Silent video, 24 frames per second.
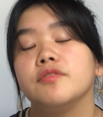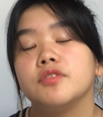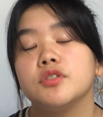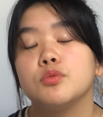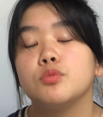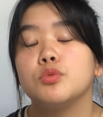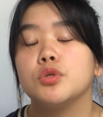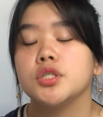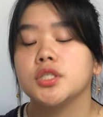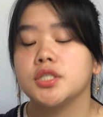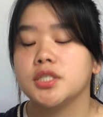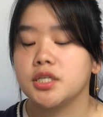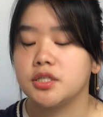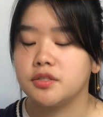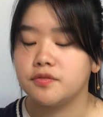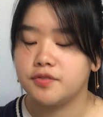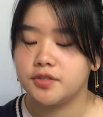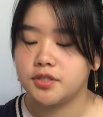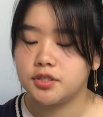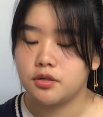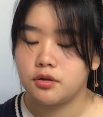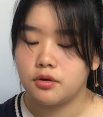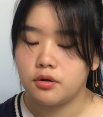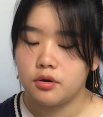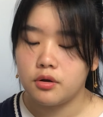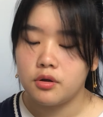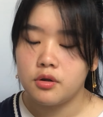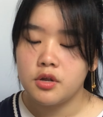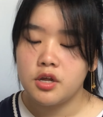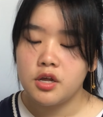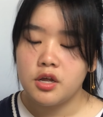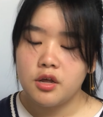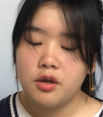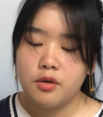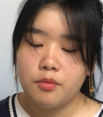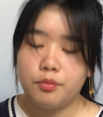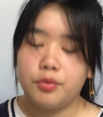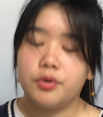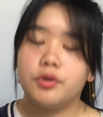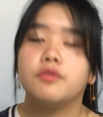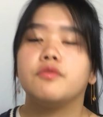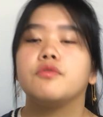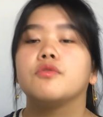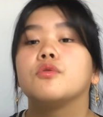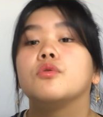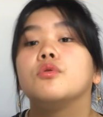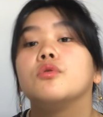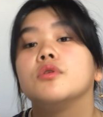it's one size fits all. But
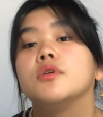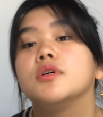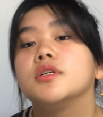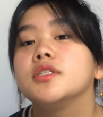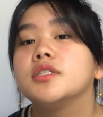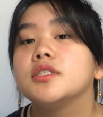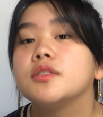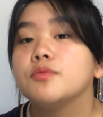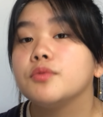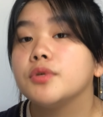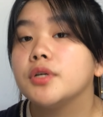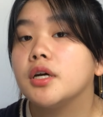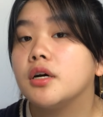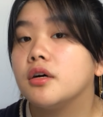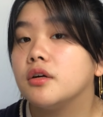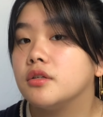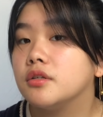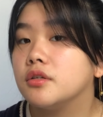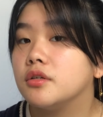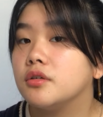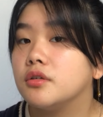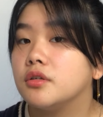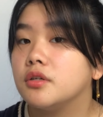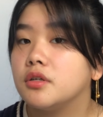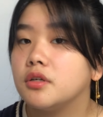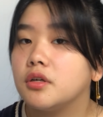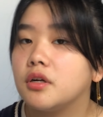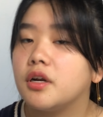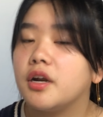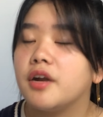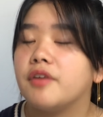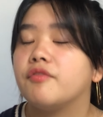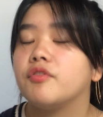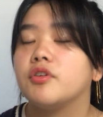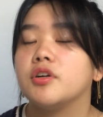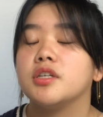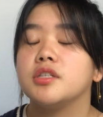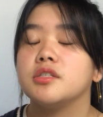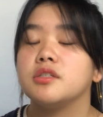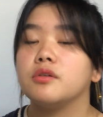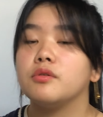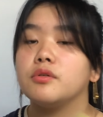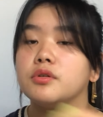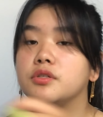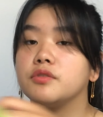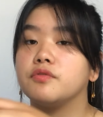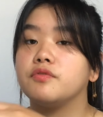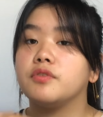of course, we all know not everyone's
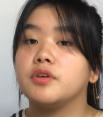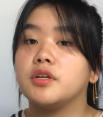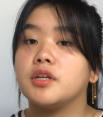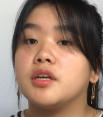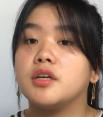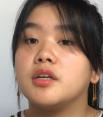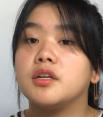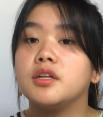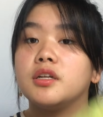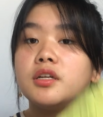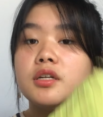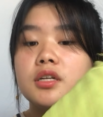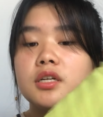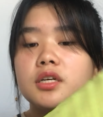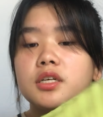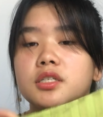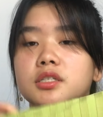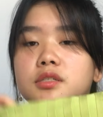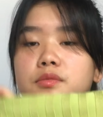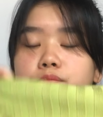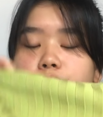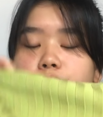going to fit in this,